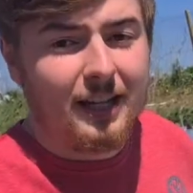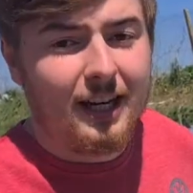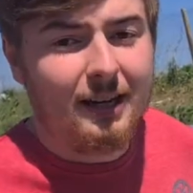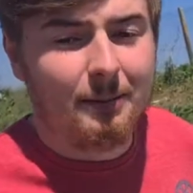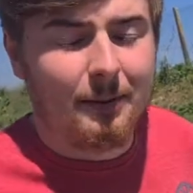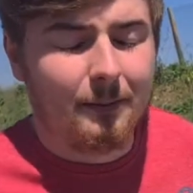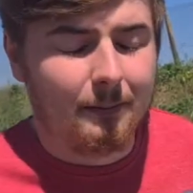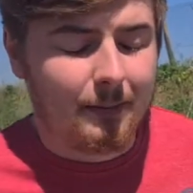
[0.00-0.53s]
it
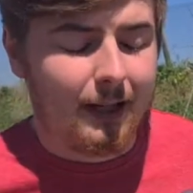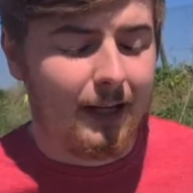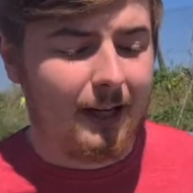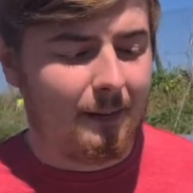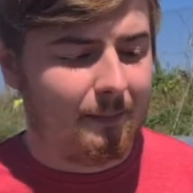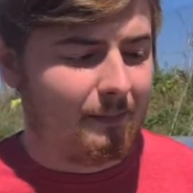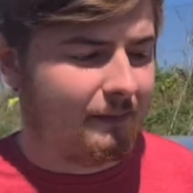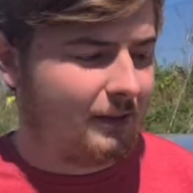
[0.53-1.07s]
up. Um,
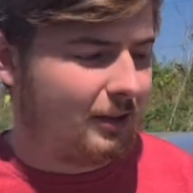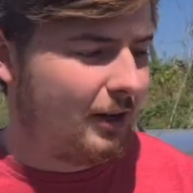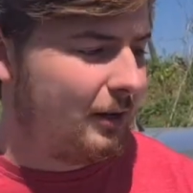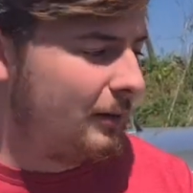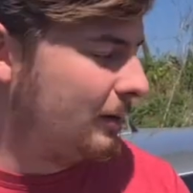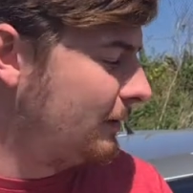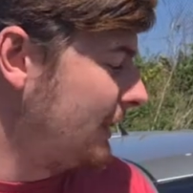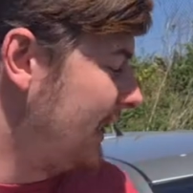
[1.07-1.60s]
yeah.
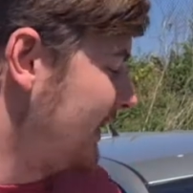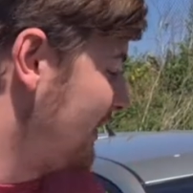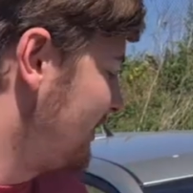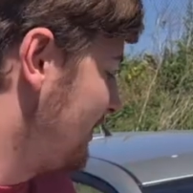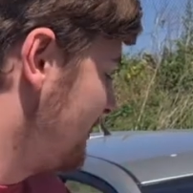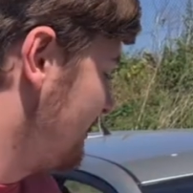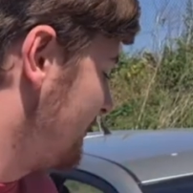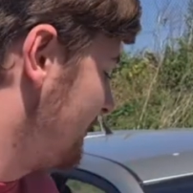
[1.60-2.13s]
So it's
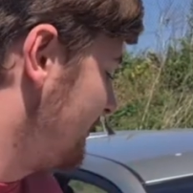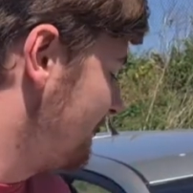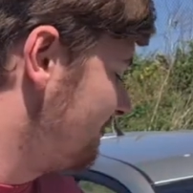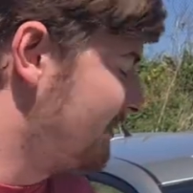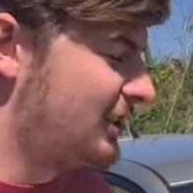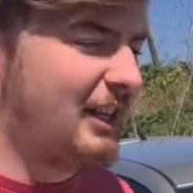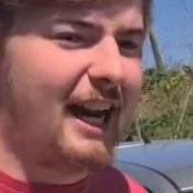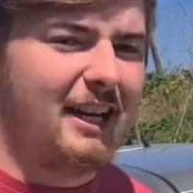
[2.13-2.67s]

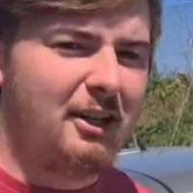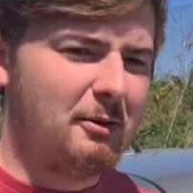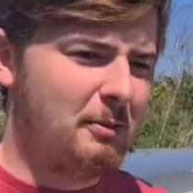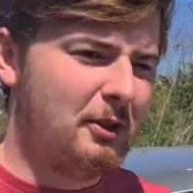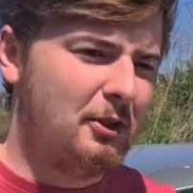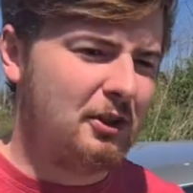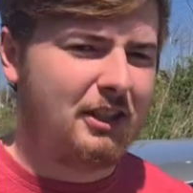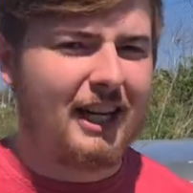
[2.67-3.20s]
standard
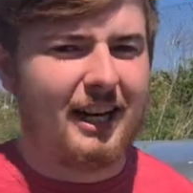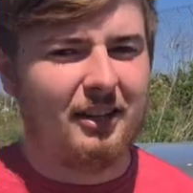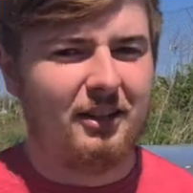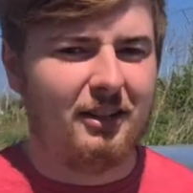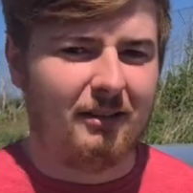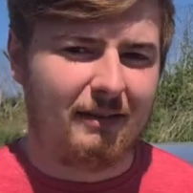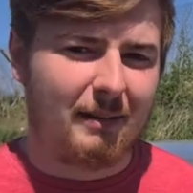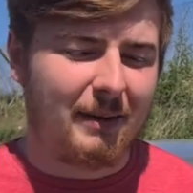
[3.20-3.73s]
but not
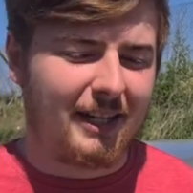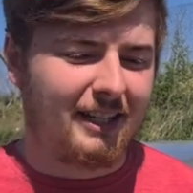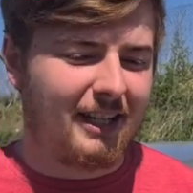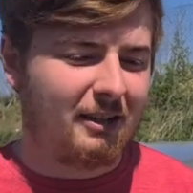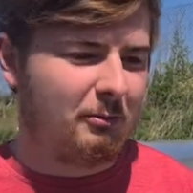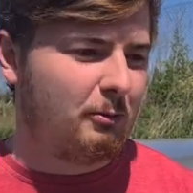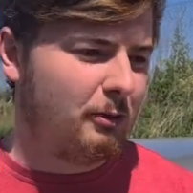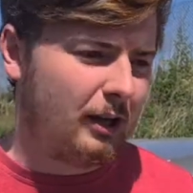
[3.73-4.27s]
standard, if that makes
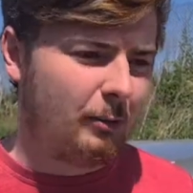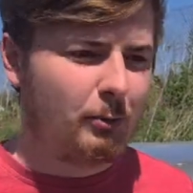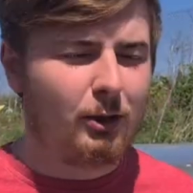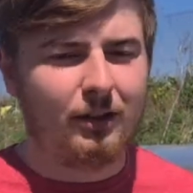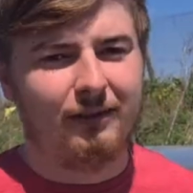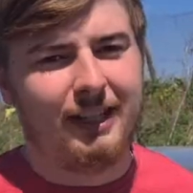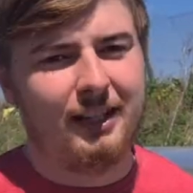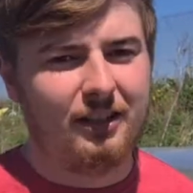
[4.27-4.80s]
sense. We'll, yeah. I'll
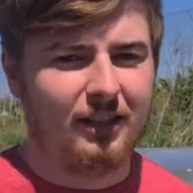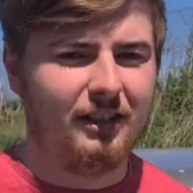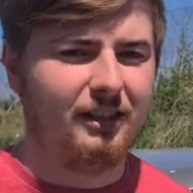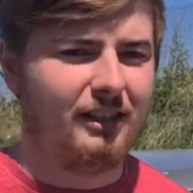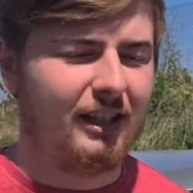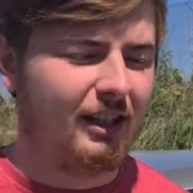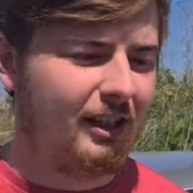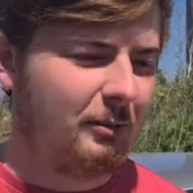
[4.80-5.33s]
walk you around and
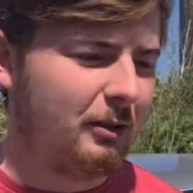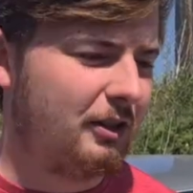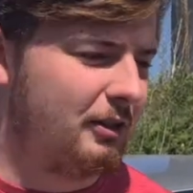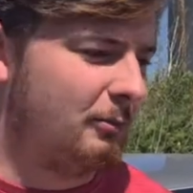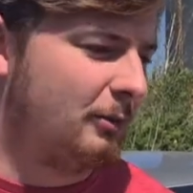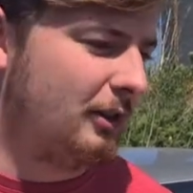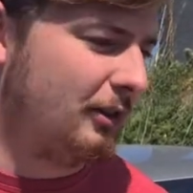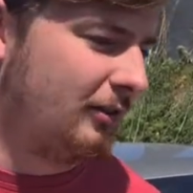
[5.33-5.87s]
tell you what,
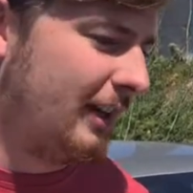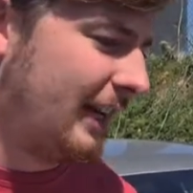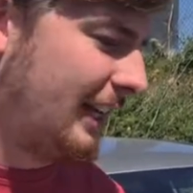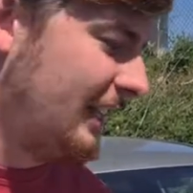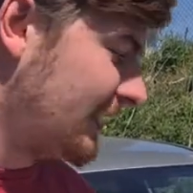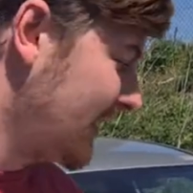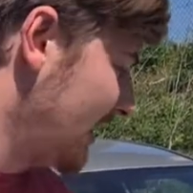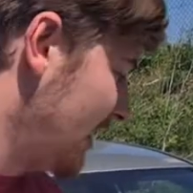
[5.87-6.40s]
yeah. what the crack is.